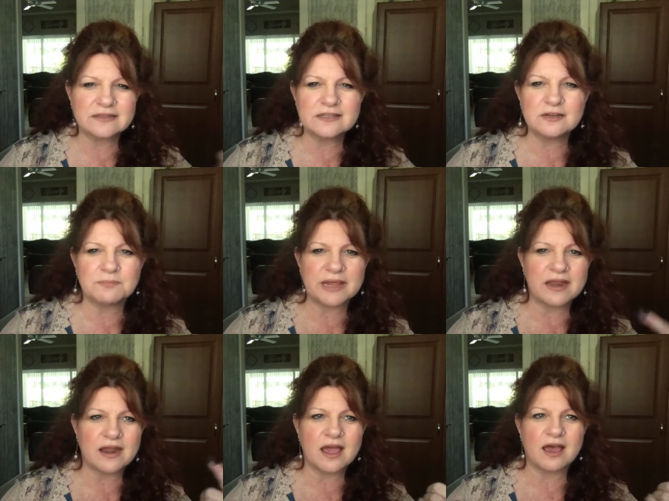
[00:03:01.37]
a little
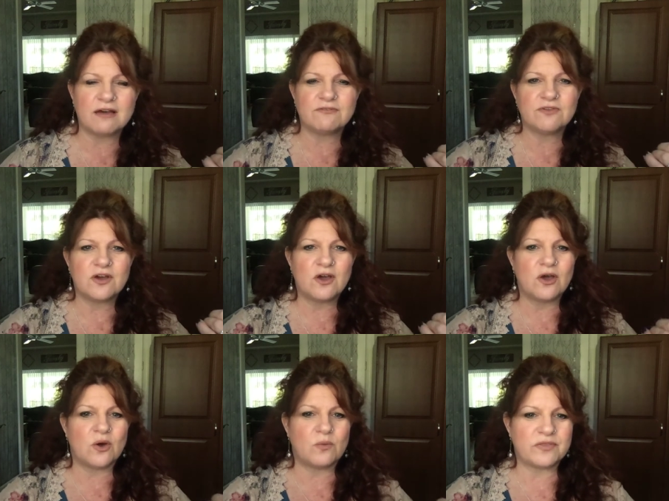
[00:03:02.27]
bit of
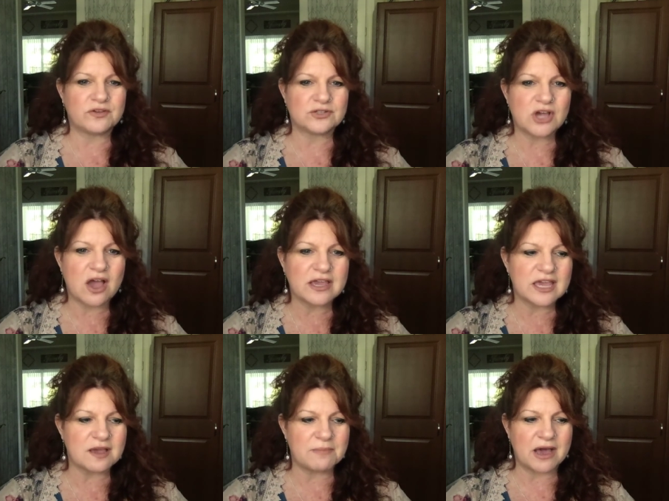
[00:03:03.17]
what they're
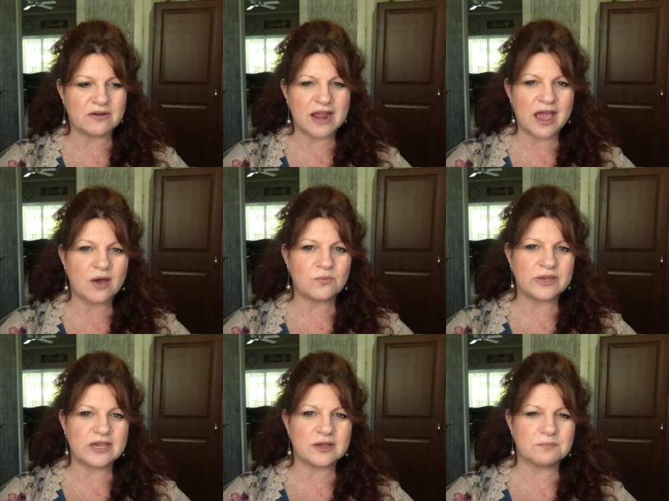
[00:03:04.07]
talking about and how we
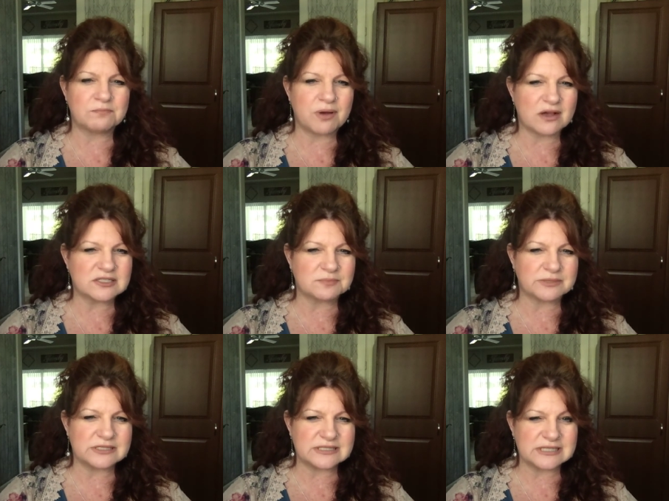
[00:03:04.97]
could
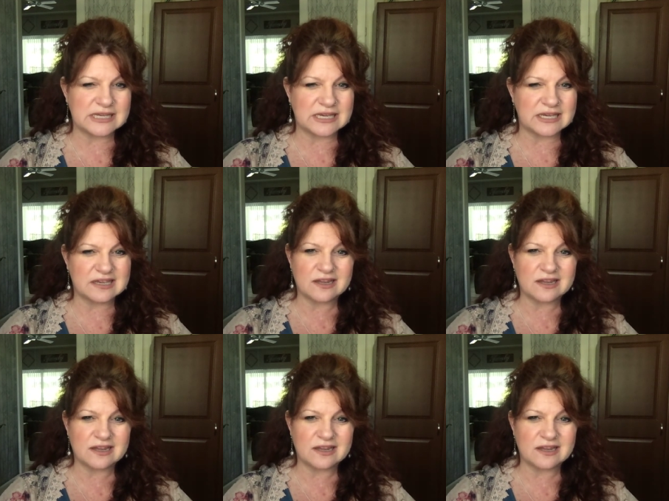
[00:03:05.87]
possibly see,